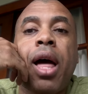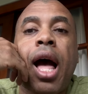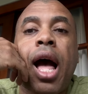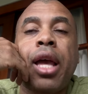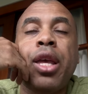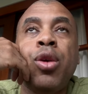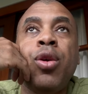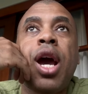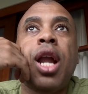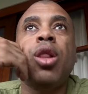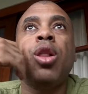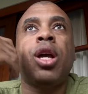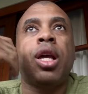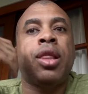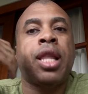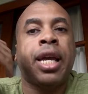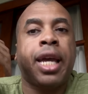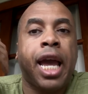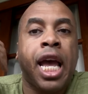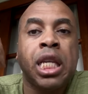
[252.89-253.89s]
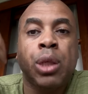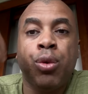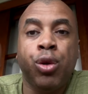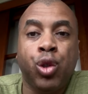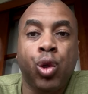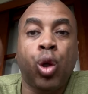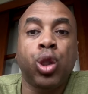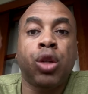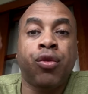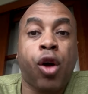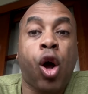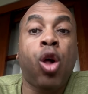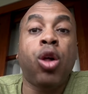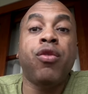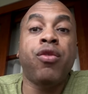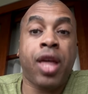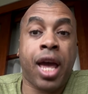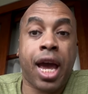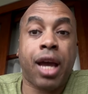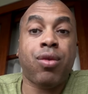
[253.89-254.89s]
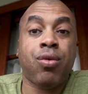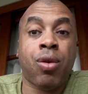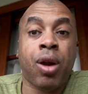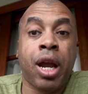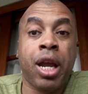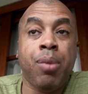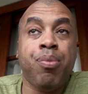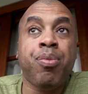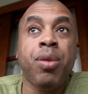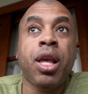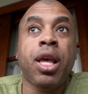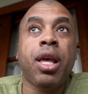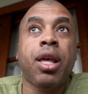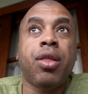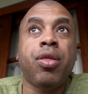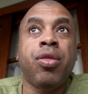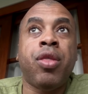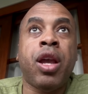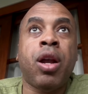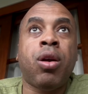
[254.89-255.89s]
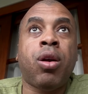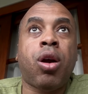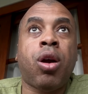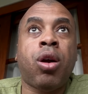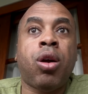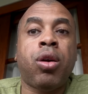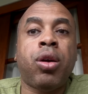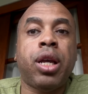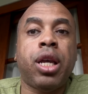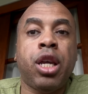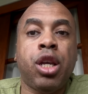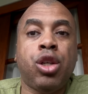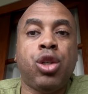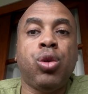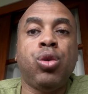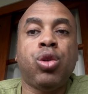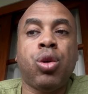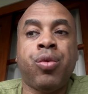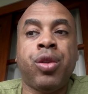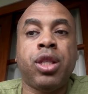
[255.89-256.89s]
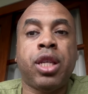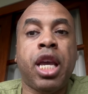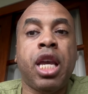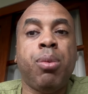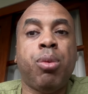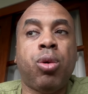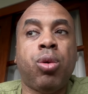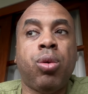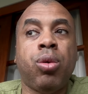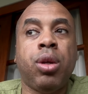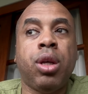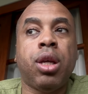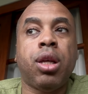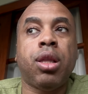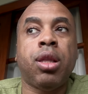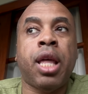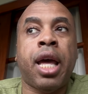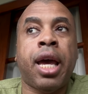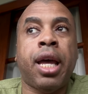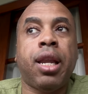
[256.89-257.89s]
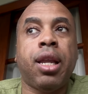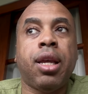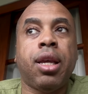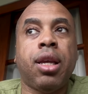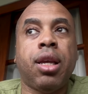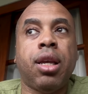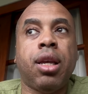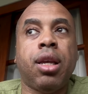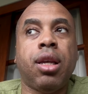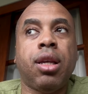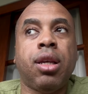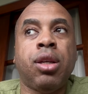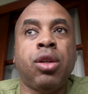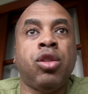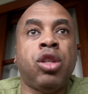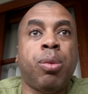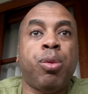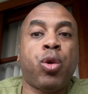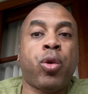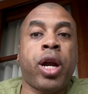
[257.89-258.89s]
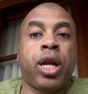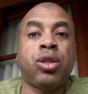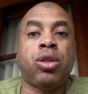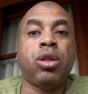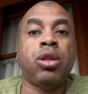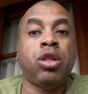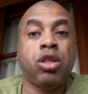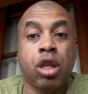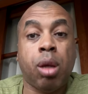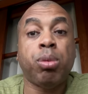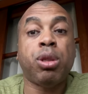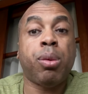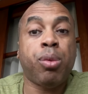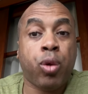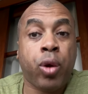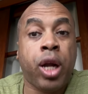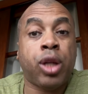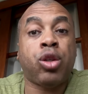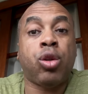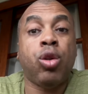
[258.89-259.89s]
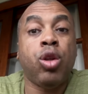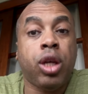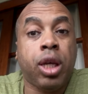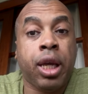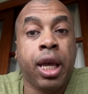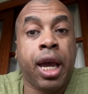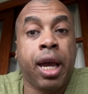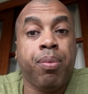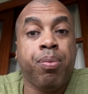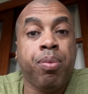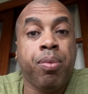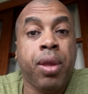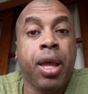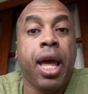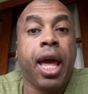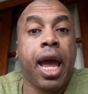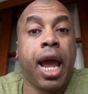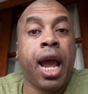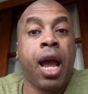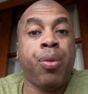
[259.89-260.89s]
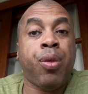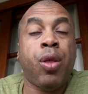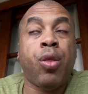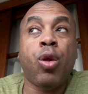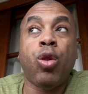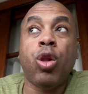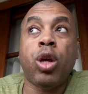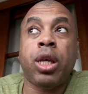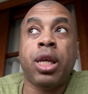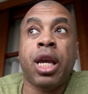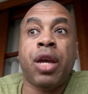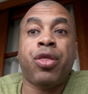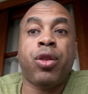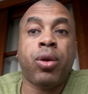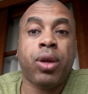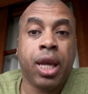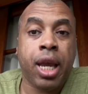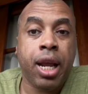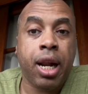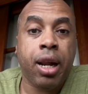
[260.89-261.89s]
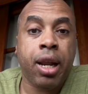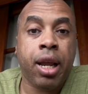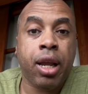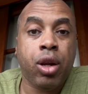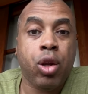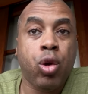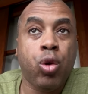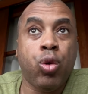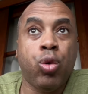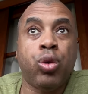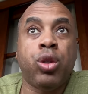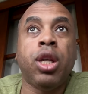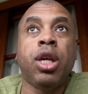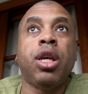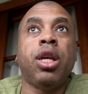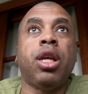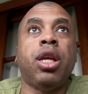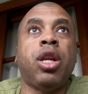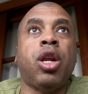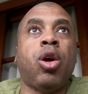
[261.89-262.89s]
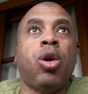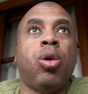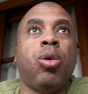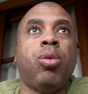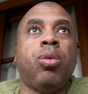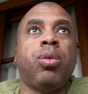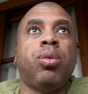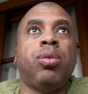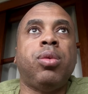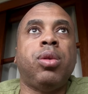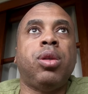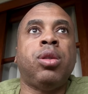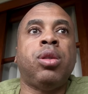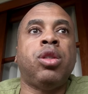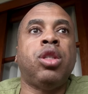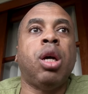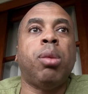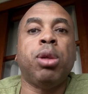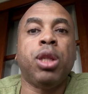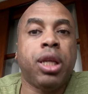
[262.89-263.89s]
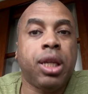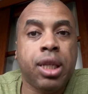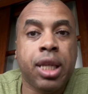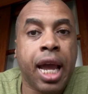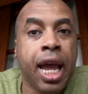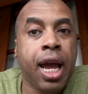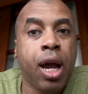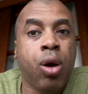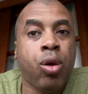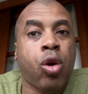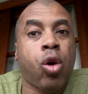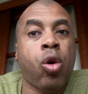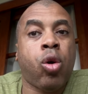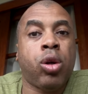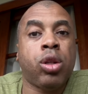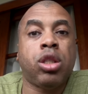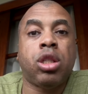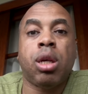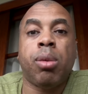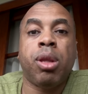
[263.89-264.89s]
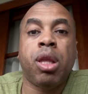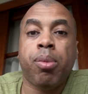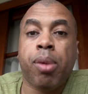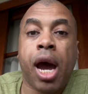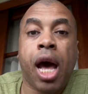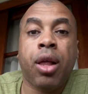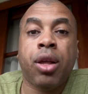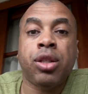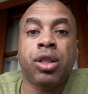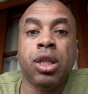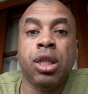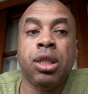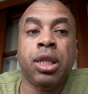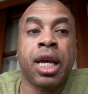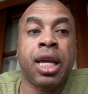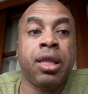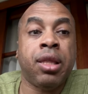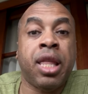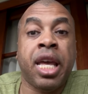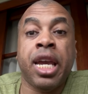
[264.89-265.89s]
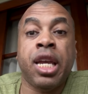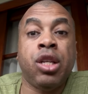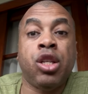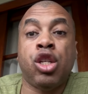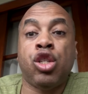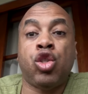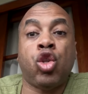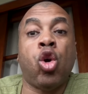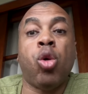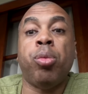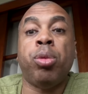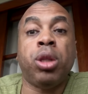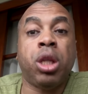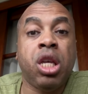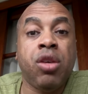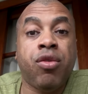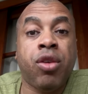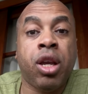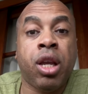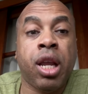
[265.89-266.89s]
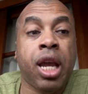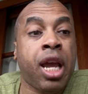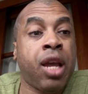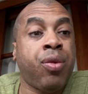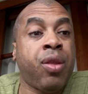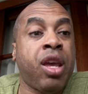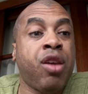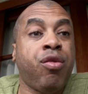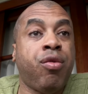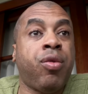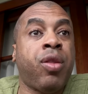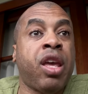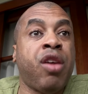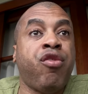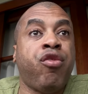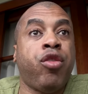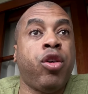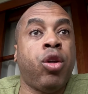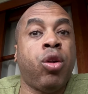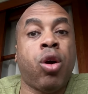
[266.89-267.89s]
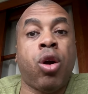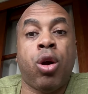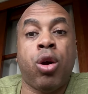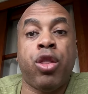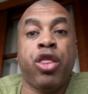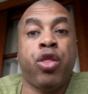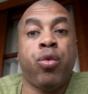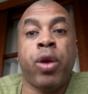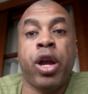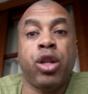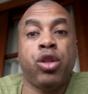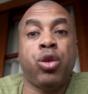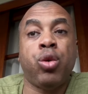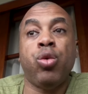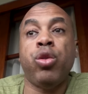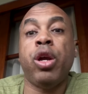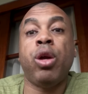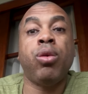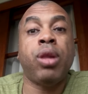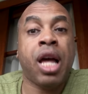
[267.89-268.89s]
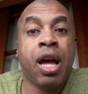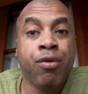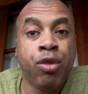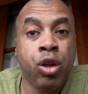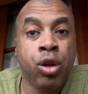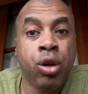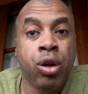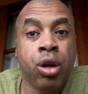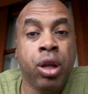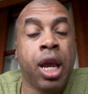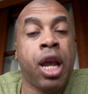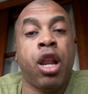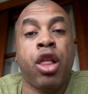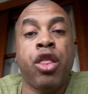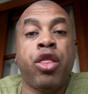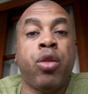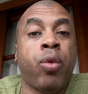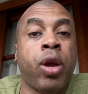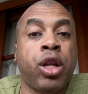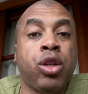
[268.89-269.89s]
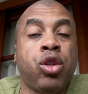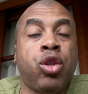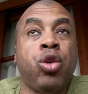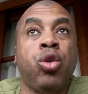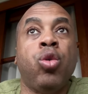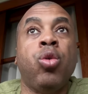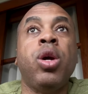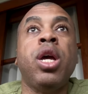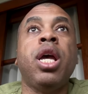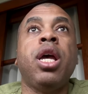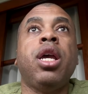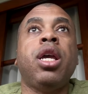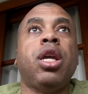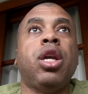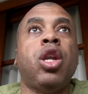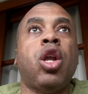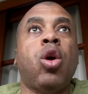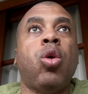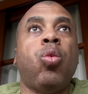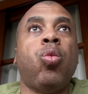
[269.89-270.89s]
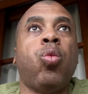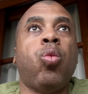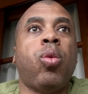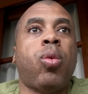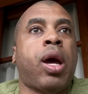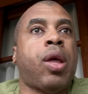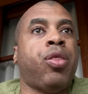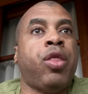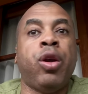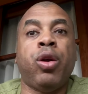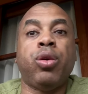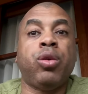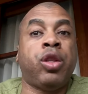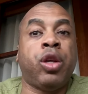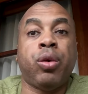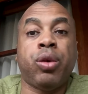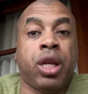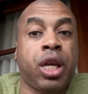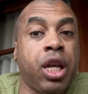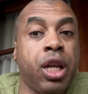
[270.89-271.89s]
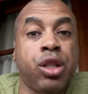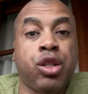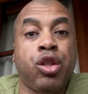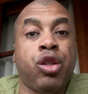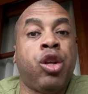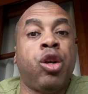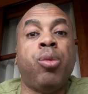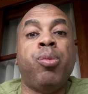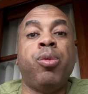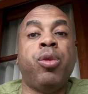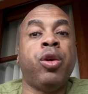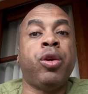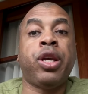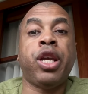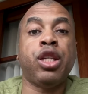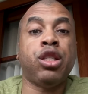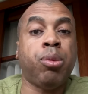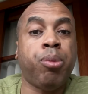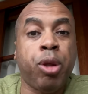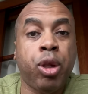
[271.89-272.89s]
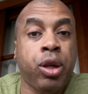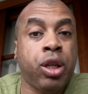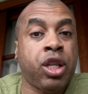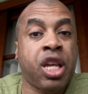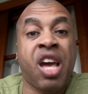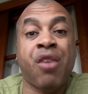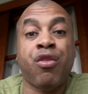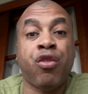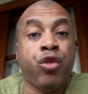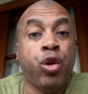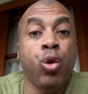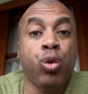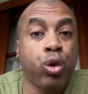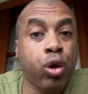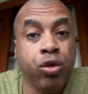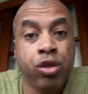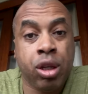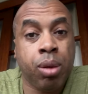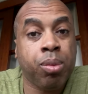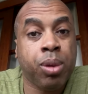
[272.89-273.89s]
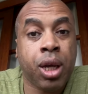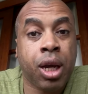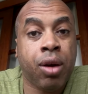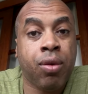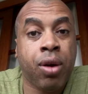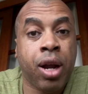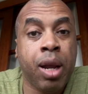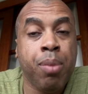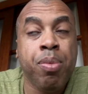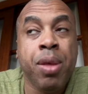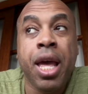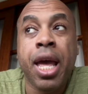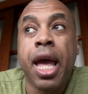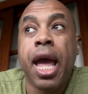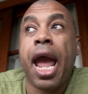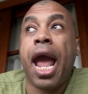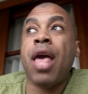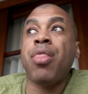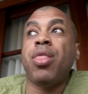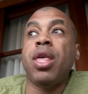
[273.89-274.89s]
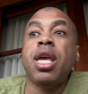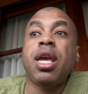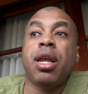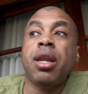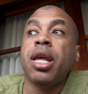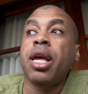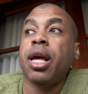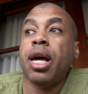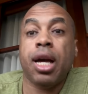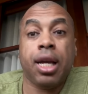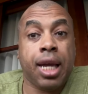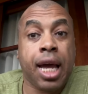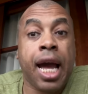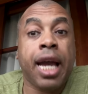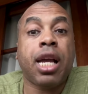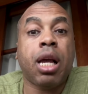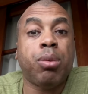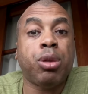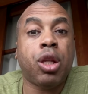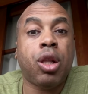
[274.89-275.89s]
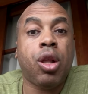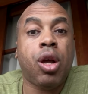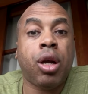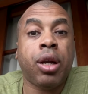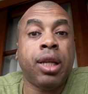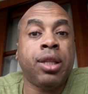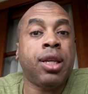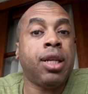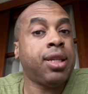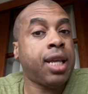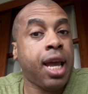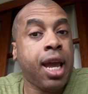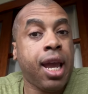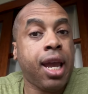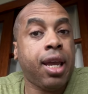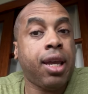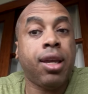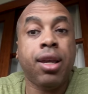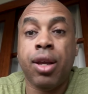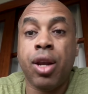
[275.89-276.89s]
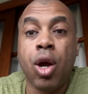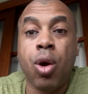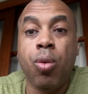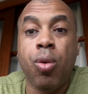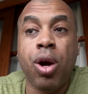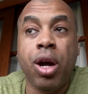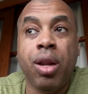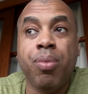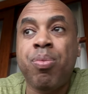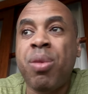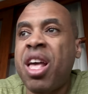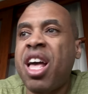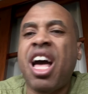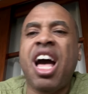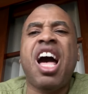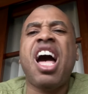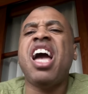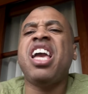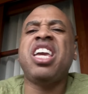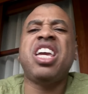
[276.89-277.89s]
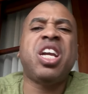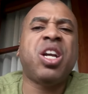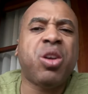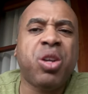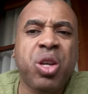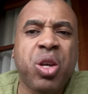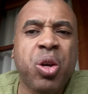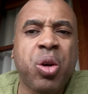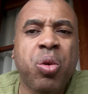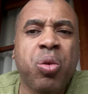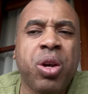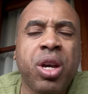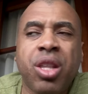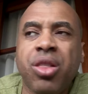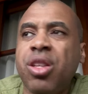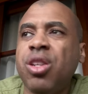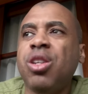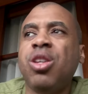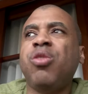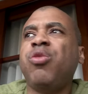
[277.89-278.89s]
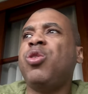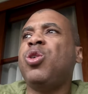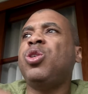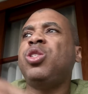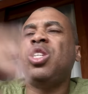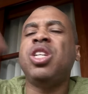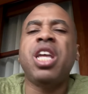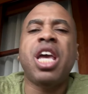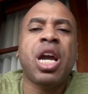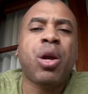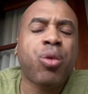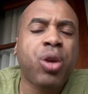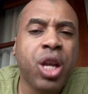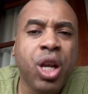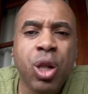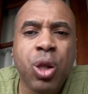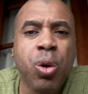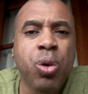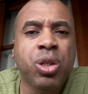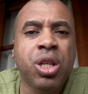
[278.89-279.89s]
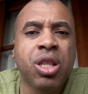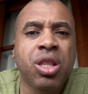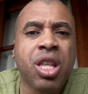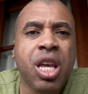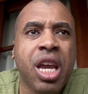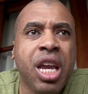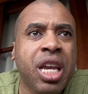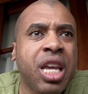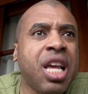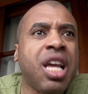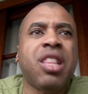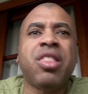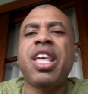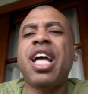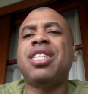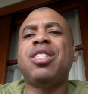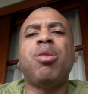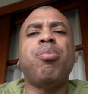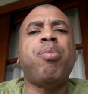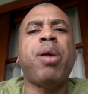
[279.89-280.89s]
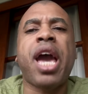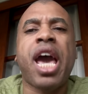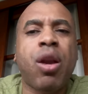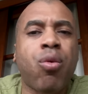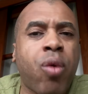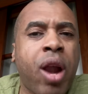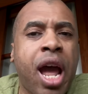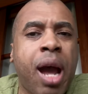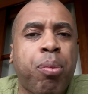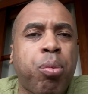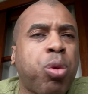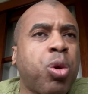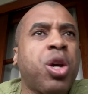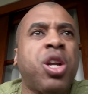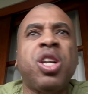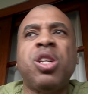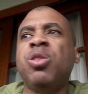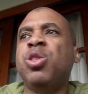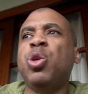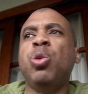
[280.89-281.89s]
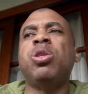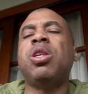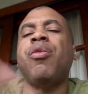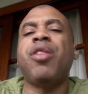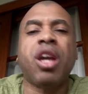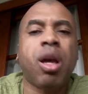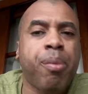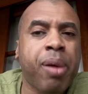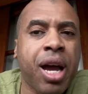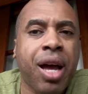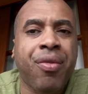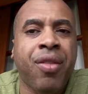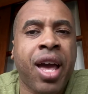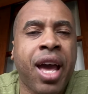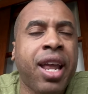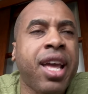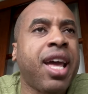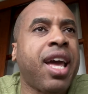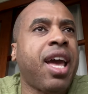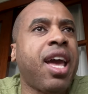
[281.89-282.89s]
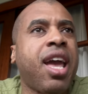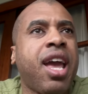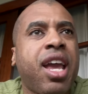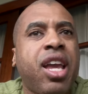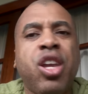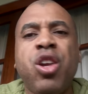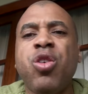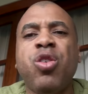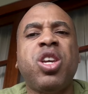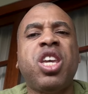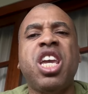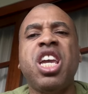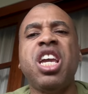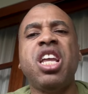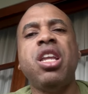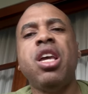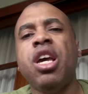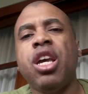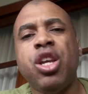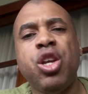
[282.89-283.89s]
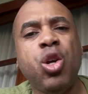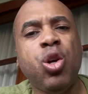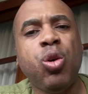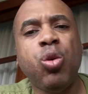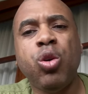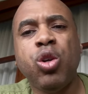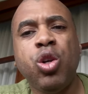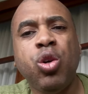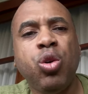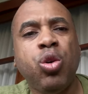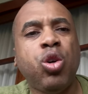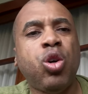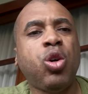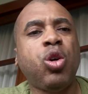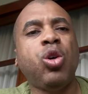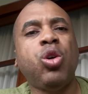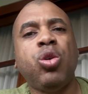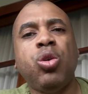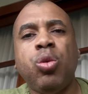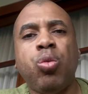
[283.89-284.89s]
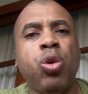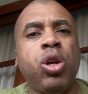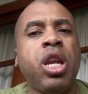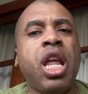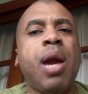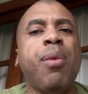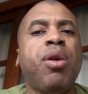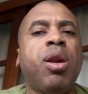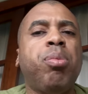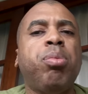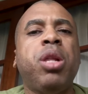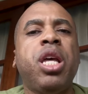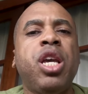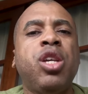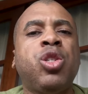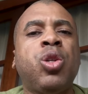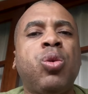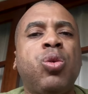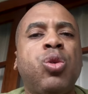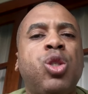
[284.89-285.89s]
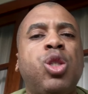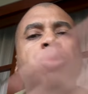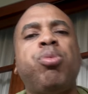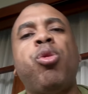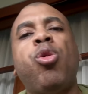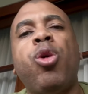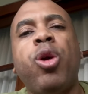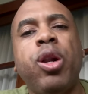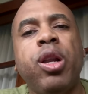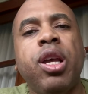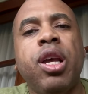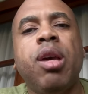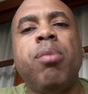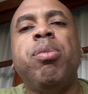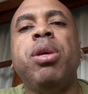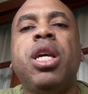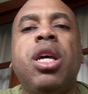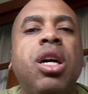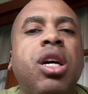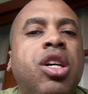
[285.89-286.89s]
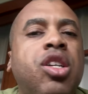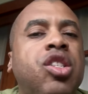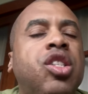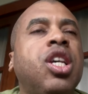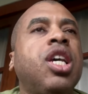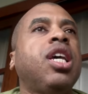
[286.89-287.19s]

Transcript: you got to look at like, as a result of all of that, right, there are issues on the table that Democrats, some Democrats are looking at. And then they're looking at their candidate who's, you know, doubling down on some of the policies that they just don't believe in and they they feel are a threat to their livelihood and a threat to you know their their kids and their their kids ability to have a future of some kind right and then a guy comes along that says hey you know what i hear you the diversity equity inclusion thing that's a bad rap we're going to do something about that hey your kid your your girl wasn't able to play a certain sport because